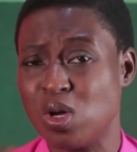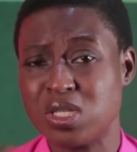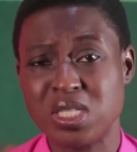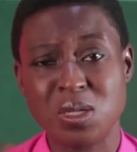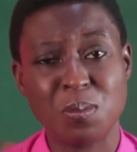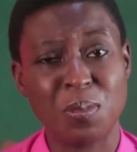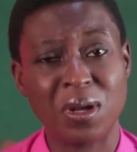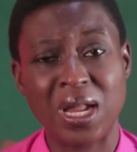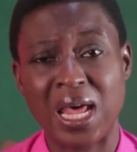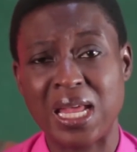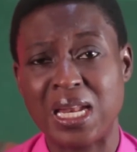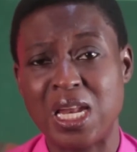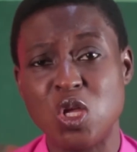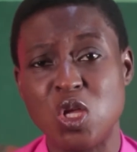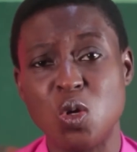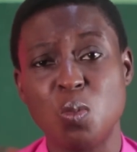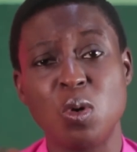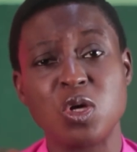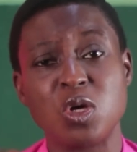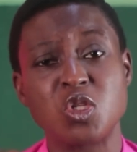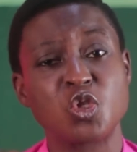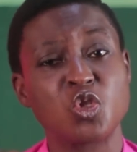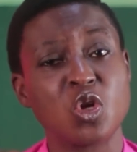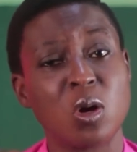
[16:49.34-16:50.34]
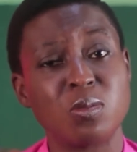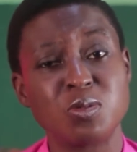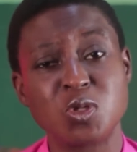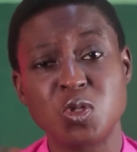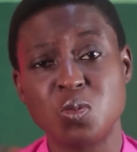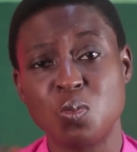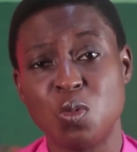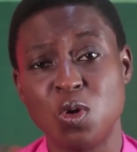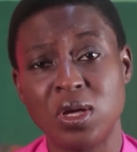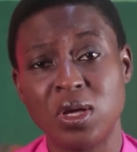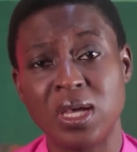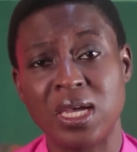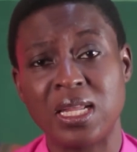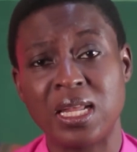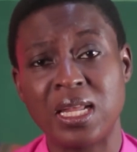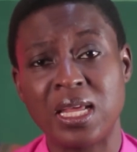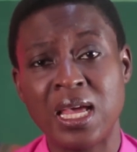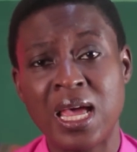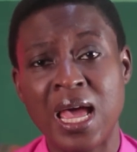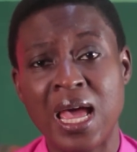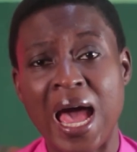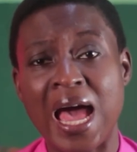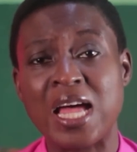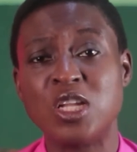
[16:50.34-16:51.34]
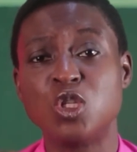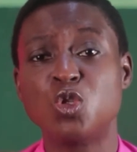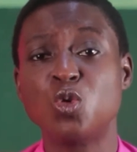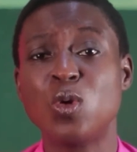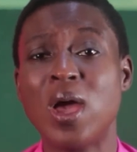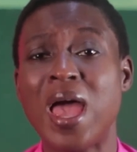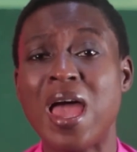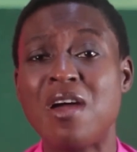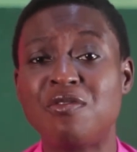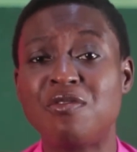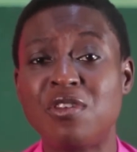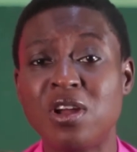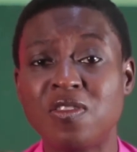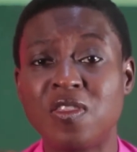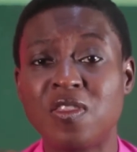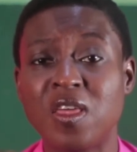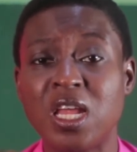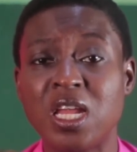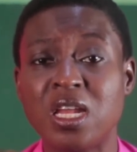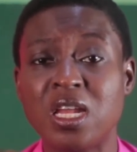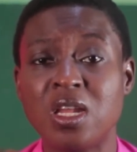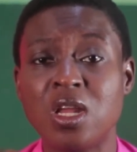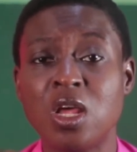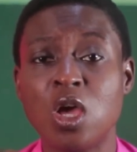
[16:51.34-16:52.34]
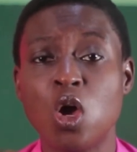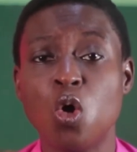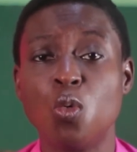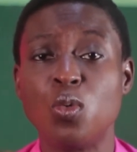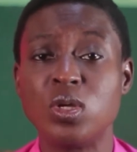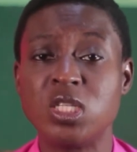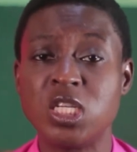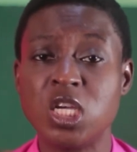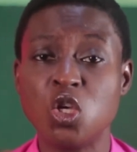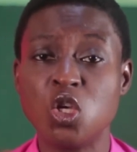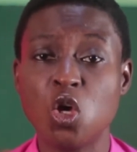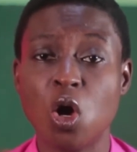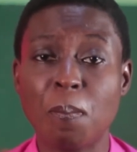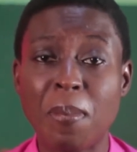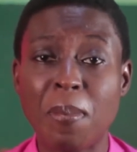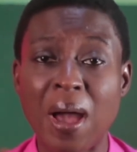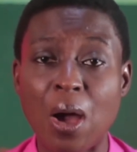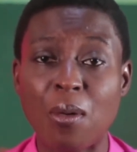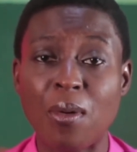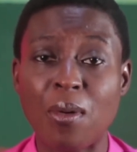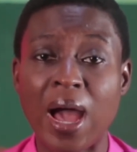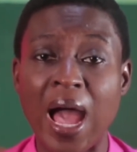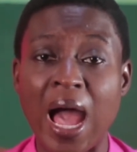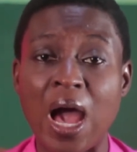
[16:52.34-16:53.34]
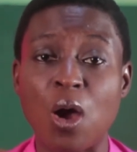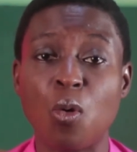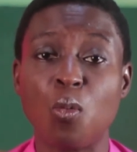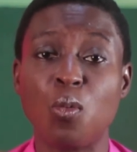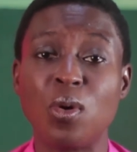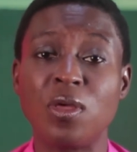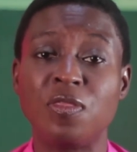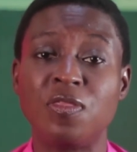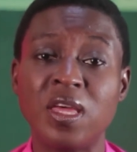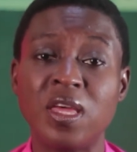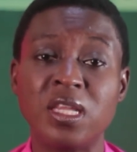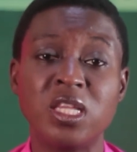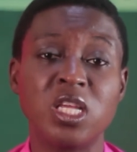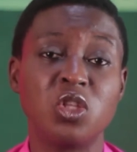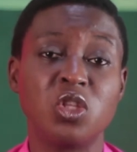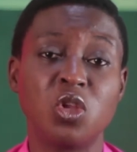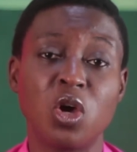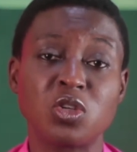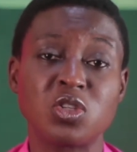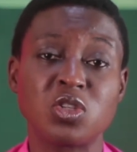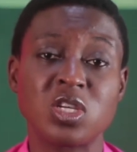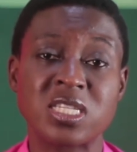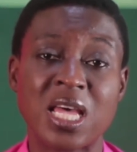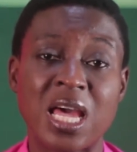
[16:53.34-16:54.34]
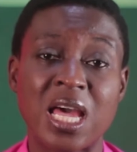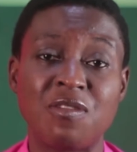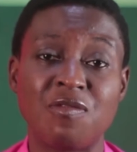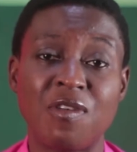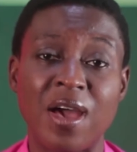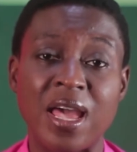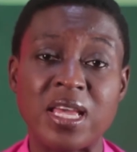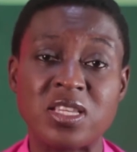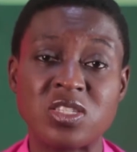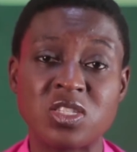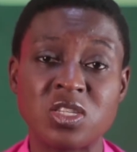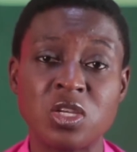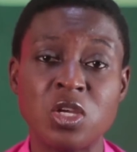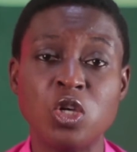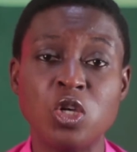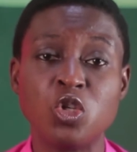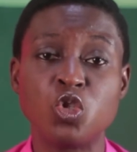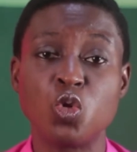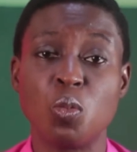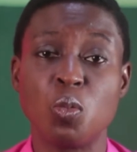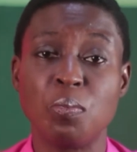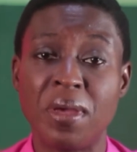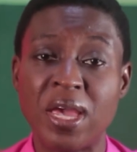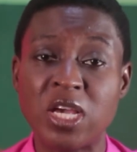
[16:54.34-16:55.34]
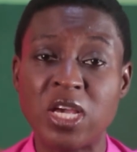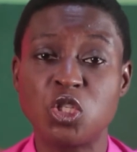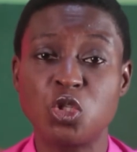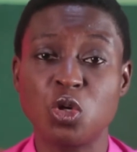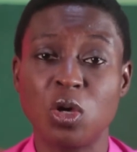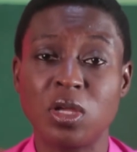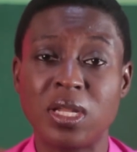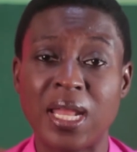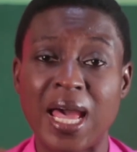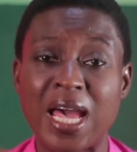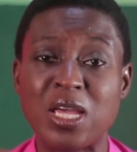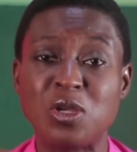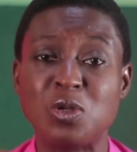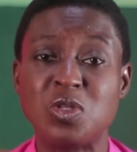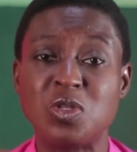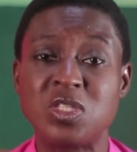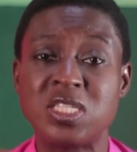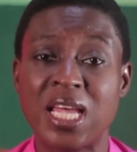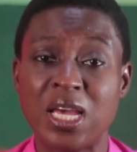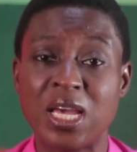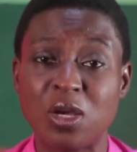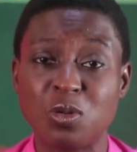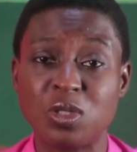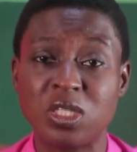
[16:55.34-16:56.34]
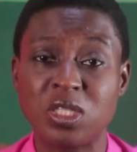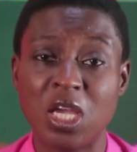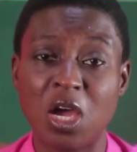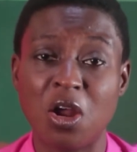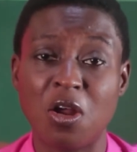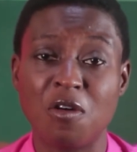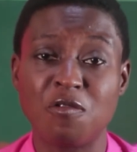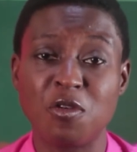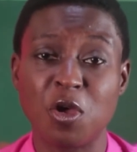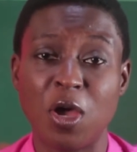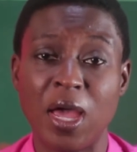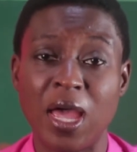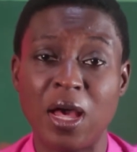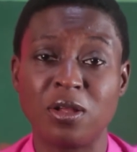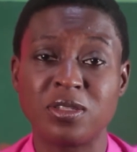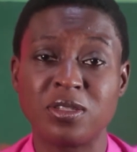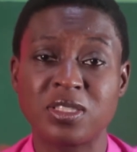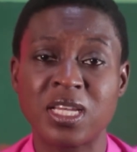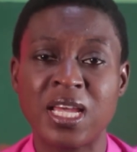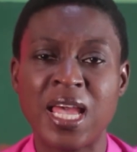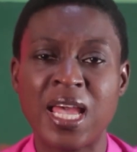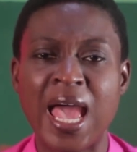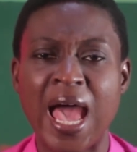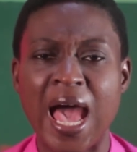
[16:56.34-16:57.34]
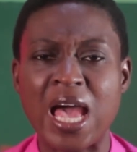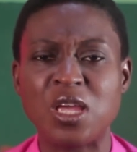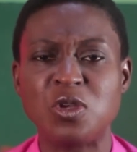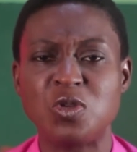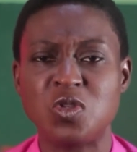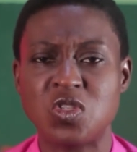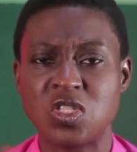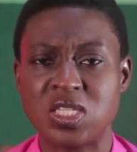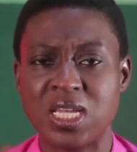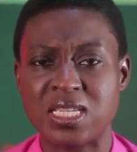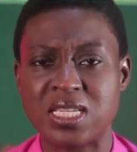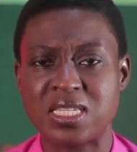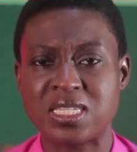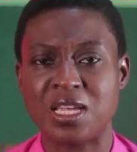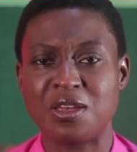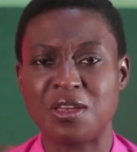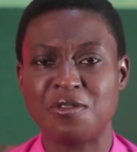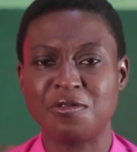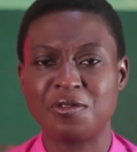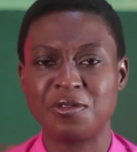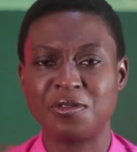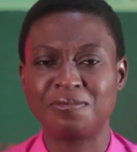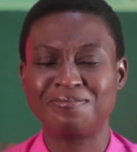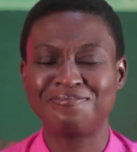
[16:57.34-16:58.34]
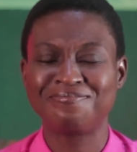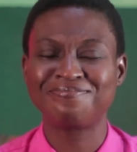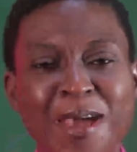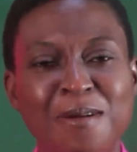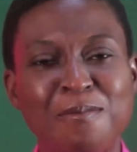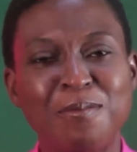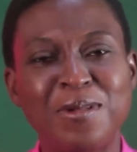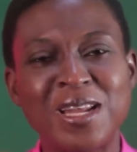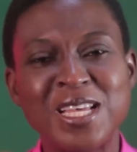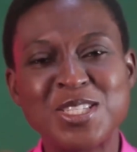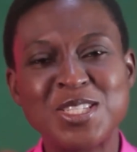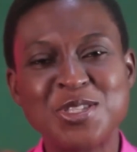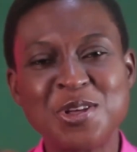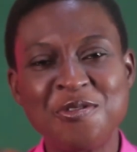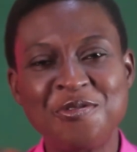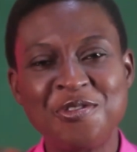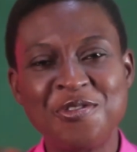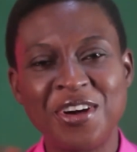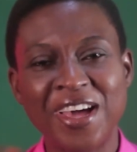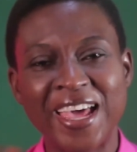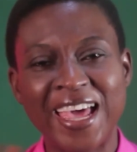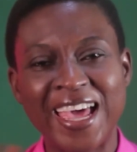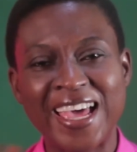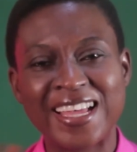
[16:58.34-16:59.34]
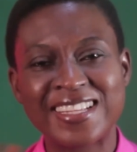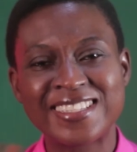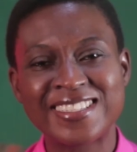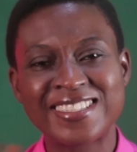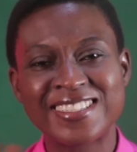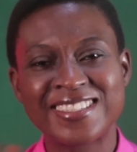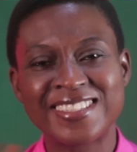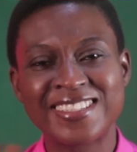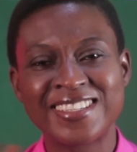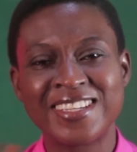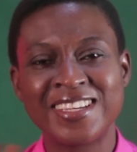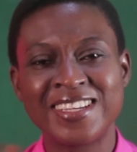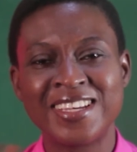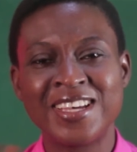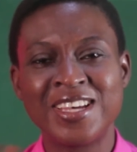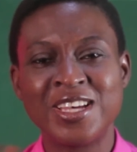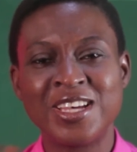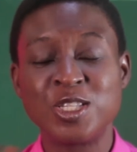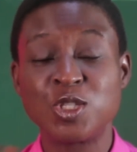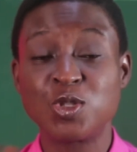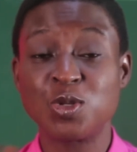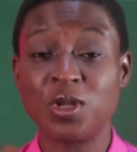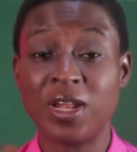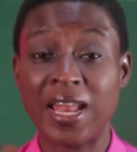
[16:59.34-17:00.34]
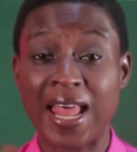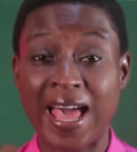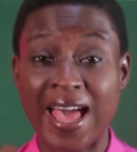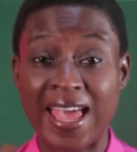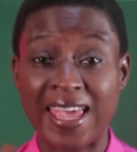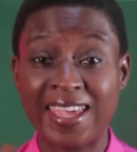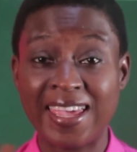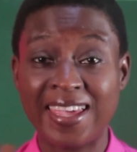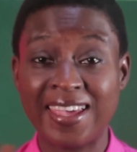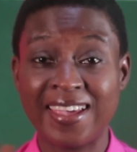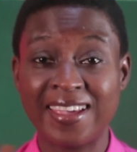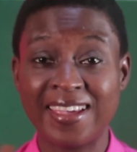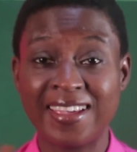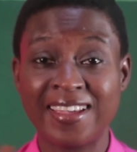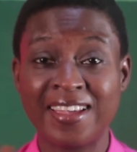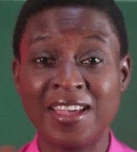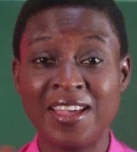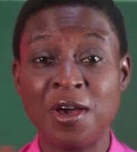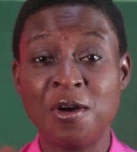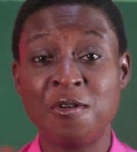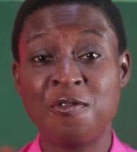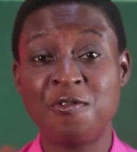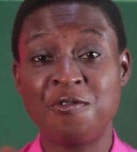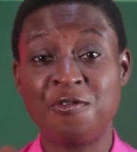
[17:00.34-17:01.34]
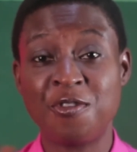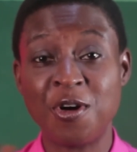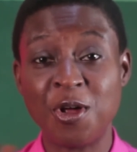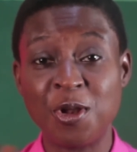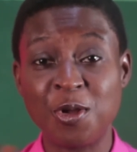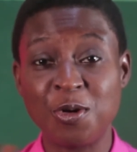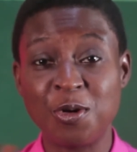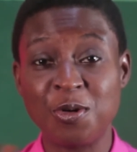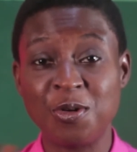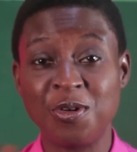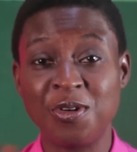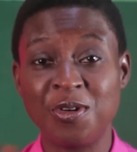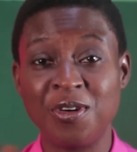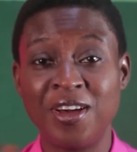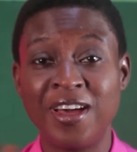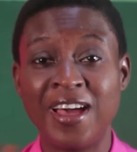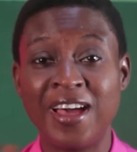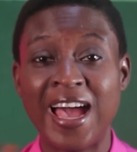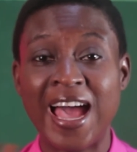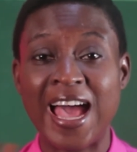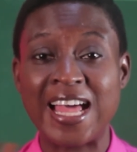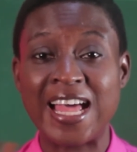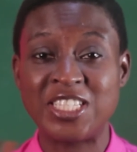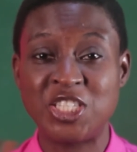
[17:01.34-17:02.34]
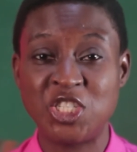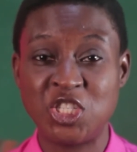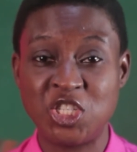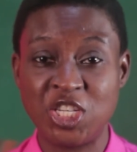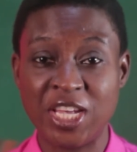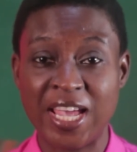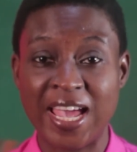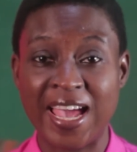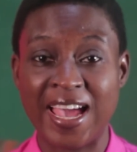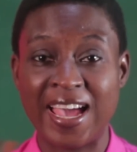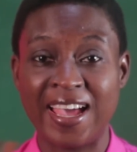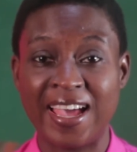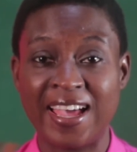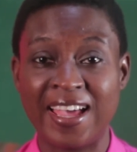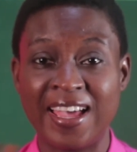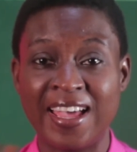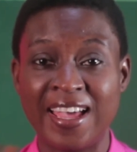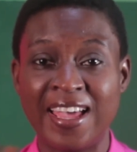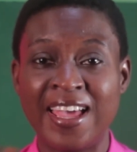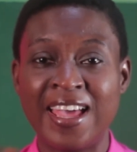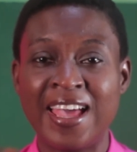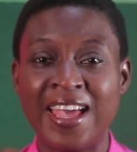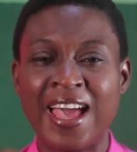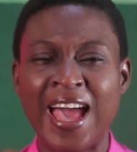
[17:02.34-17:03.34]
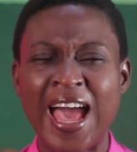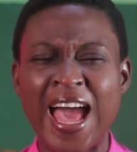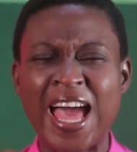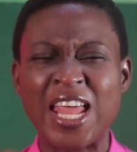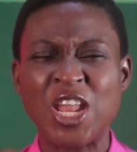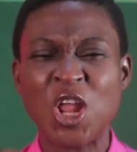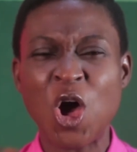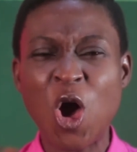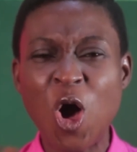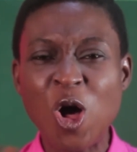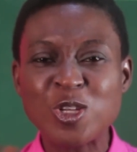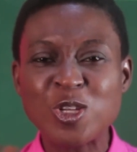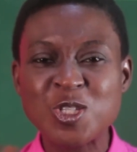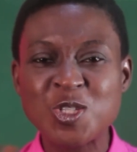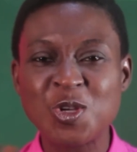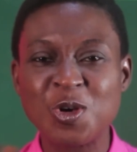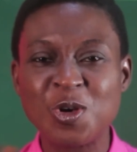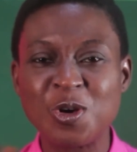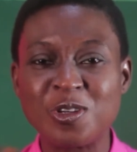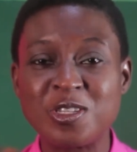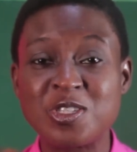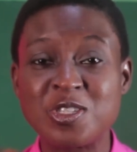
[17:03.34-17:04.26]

importantly, you must stop smoking and do everything within your power and within the doctor's advice to make sure that you take good care of your health and you stay safe. Please don't forget to like, follow, and share, and also